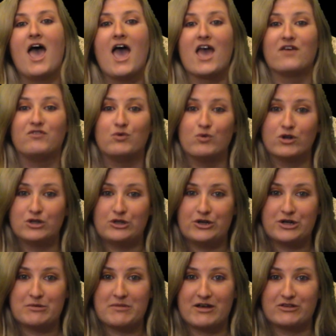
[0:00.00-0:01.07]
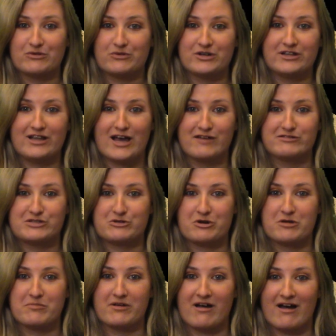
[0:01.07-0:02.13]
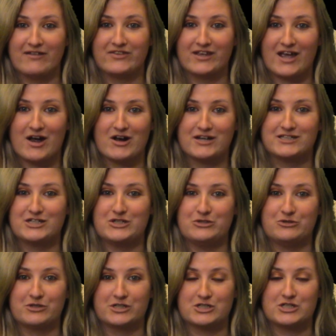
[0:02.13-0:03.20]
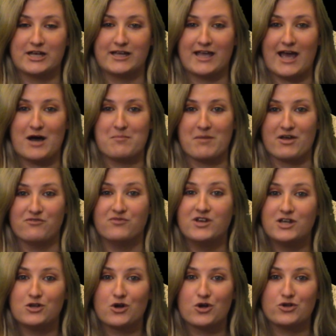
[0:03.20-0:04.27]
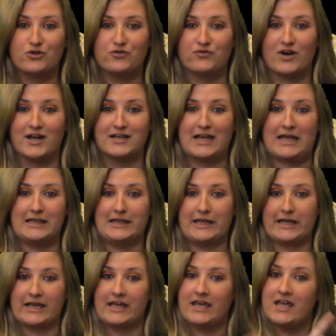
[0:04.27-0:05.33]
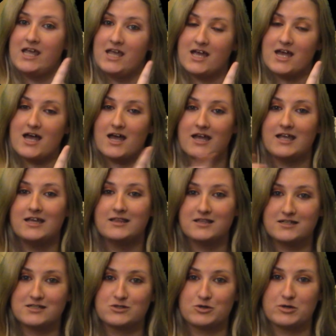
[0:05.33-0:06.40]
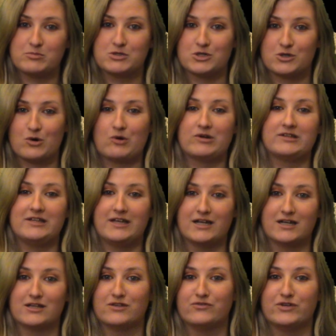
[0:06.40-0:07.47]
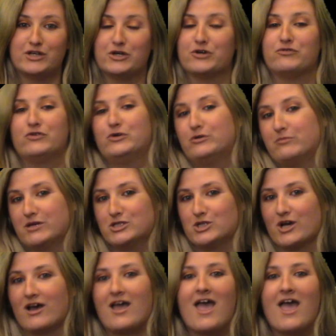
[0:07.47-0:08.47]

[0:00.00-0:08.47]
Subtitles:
If you want to learn about the real life story behind the character, you can check out my video. You'll find a link here in the description or at the end of the video for good measure.